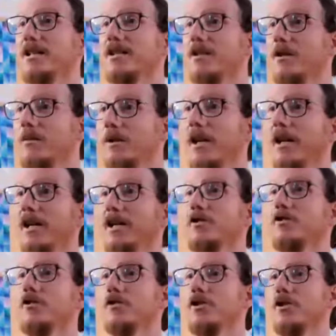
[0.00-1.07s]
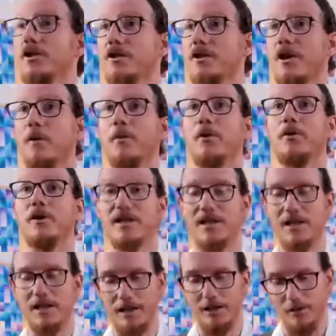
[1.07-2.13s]
So we're getting an introduction to
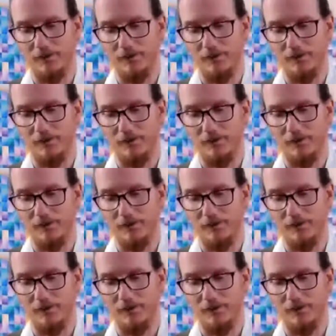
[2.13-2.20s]
Amoghasiddhi.